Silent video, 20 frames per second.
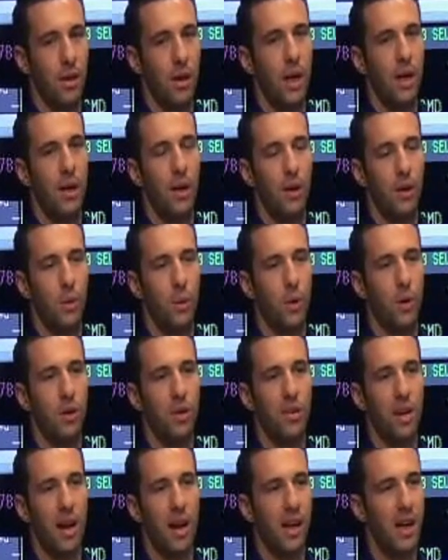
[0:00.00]
In other
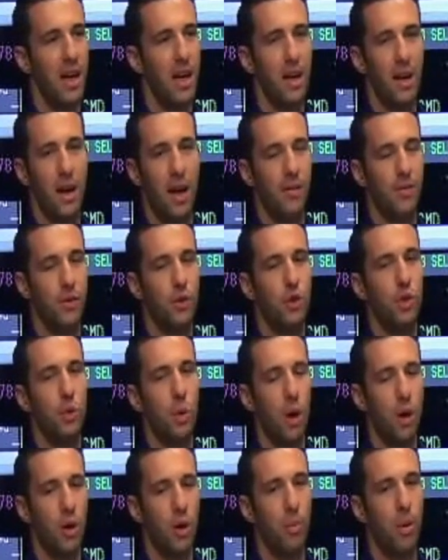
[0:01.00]
words, I can't have two
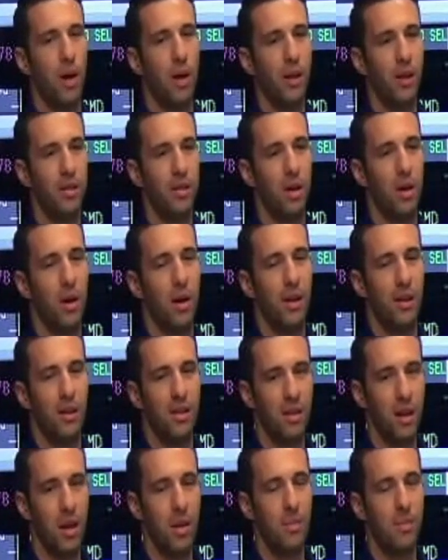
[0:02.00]
autopilots on at the
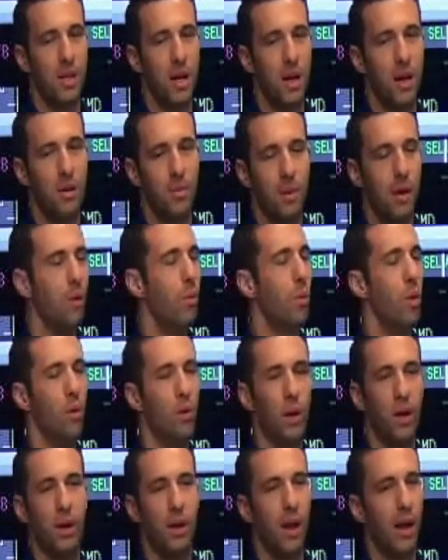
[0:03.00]
same time. It
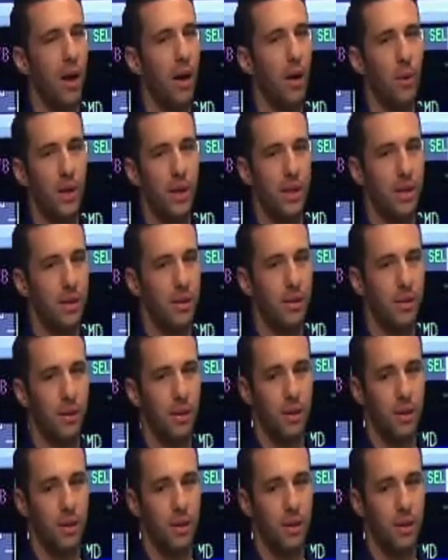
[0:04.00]
won't allow it mm-hmm.